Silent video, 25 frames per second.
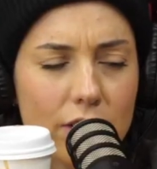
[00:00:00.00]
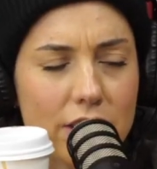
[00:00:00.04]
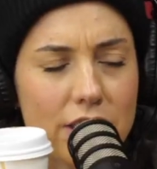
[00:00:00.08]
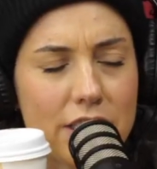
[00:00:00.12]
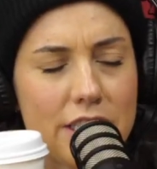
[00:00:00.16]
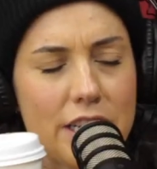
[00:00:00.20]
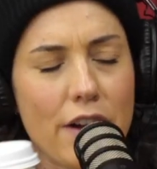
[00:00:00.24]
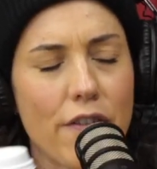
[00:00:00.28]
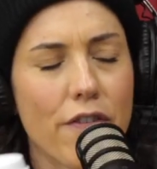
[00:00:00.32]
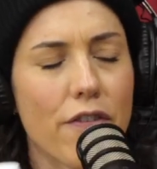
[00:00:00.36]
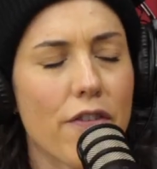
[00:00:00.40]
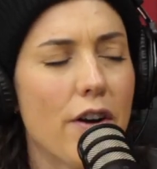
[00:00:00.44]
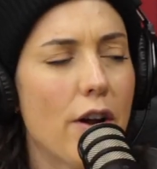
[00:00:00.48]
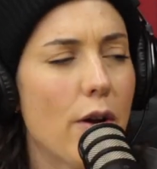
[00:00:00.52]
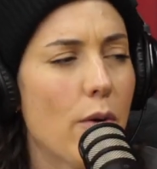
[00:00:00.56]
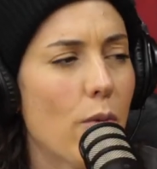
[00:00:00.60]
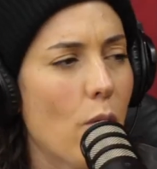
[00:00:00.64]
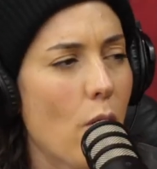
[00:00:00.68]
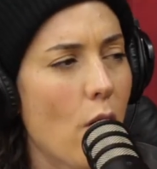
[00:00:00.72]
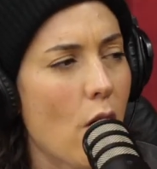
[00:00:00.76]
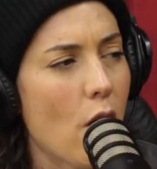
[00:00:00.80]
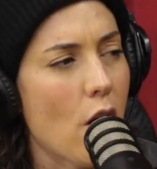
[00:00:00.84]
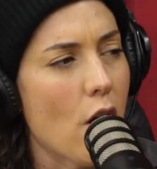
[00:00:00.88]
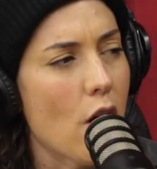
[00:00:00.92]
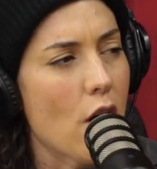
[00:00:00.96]
Different
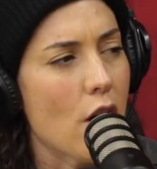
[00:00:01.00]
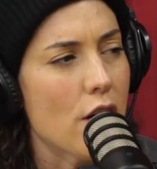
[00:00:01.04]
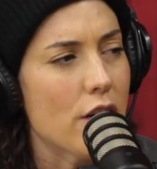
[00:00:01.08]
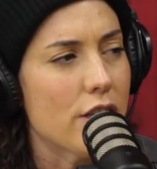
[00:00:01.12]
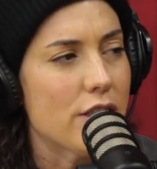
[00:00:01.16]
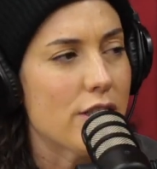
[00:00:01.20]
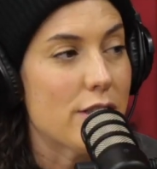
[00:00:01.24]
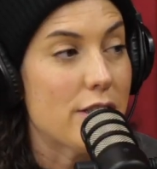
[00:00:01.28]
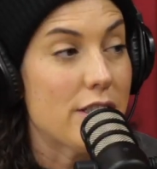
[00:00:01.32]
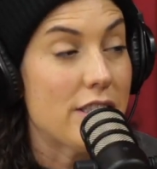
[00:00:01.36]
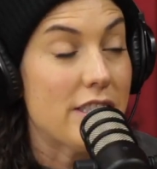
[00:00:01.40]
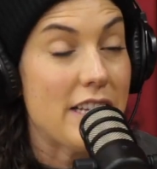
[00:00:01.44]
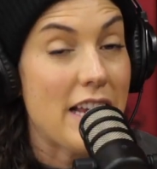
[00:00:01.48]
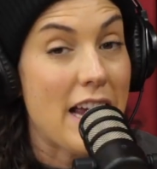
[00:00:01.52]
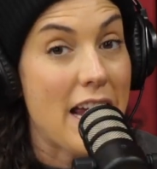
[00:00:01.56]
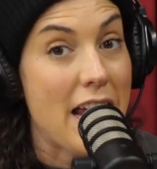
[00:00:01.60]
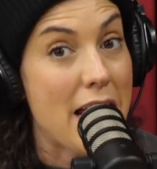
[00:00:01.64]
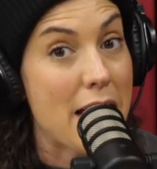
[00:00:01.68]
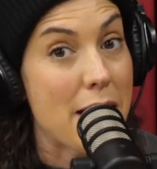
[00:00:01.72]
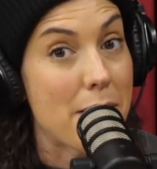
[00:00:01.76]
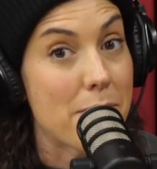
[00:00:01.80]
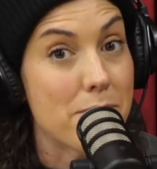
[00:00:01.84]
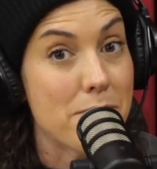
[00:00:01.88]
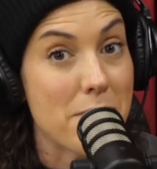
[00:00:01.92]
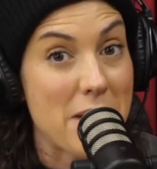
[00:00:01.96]
words,
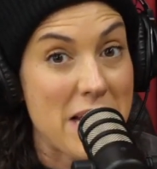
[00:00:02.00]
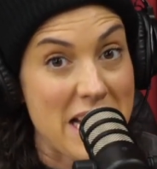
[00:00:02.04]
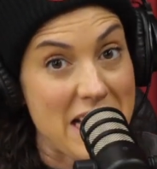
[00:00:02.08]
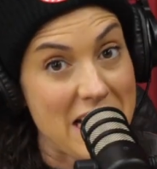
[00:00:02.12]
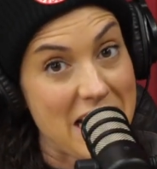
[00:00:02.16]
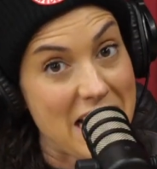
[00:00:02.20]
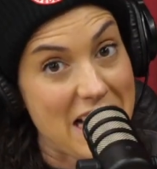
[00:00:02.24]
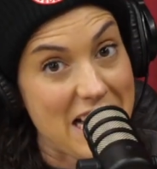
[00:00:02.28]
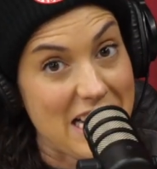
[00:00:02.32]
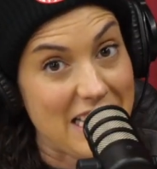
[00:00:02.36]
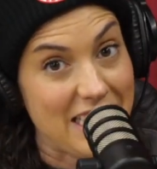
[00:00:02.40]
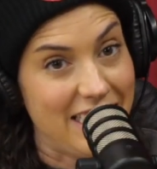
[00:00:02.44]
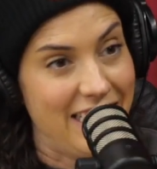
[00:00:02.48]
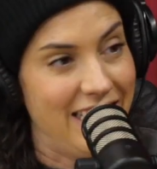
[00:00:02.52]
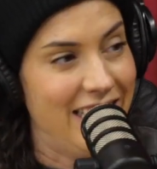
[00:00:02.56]
same meaning.